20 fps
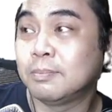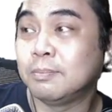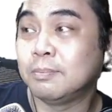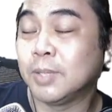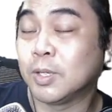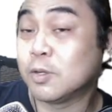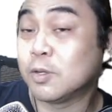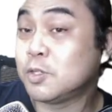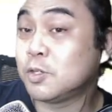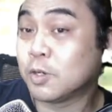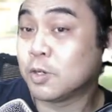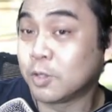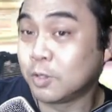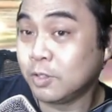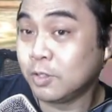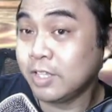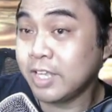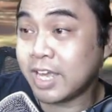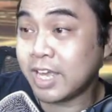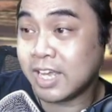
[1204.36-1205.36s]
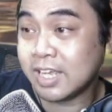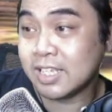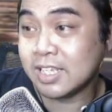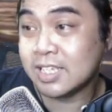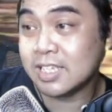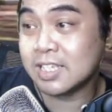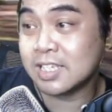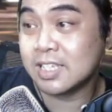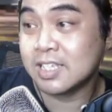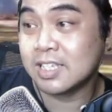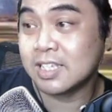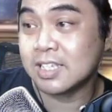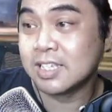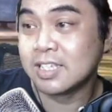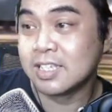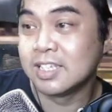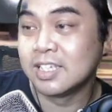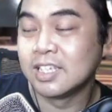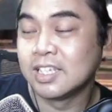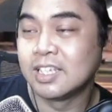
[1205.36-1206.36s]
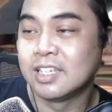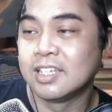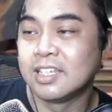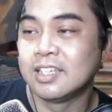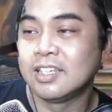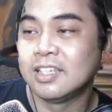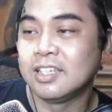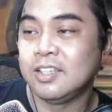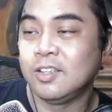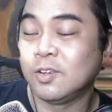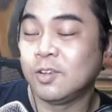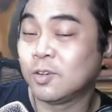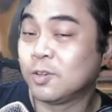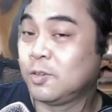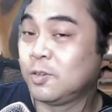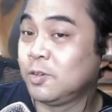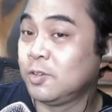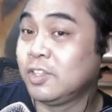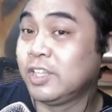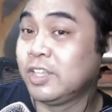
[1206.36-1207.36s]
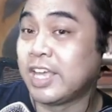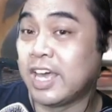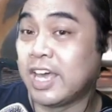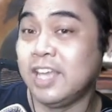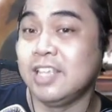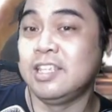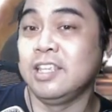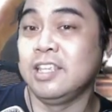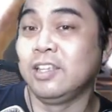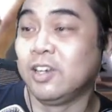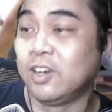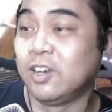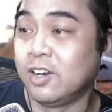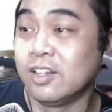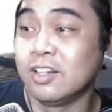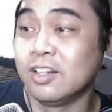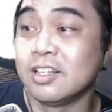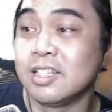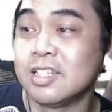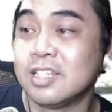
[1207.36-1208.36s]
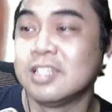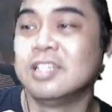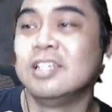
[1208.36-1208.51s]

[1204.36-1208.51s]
Because you're good guys. You're good guys and girls.